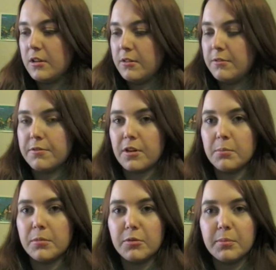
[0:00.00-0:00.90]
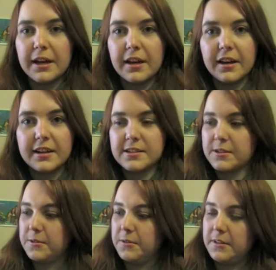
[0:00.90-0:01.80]
from my high
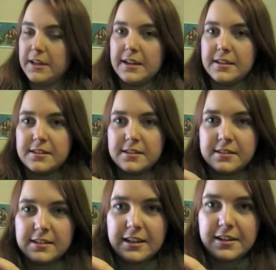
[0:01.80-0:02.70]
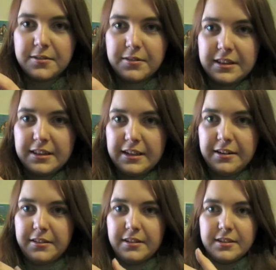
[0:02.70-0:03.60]
school. It has senior written there
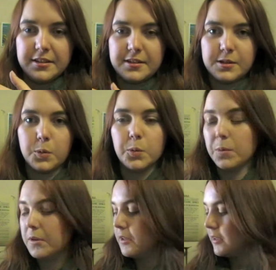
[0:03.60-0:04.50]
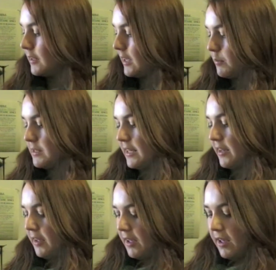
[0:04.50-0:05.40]
and the school name is
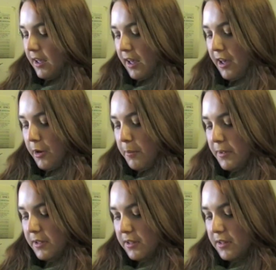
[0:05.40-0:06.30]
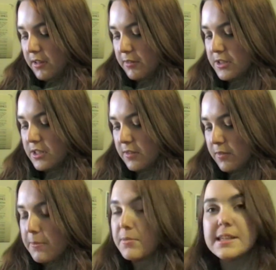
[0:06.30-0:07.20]
there. Which it
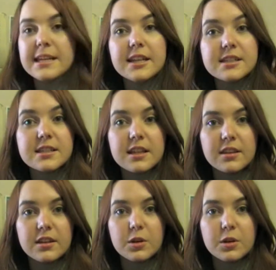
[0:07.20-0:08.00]
represents the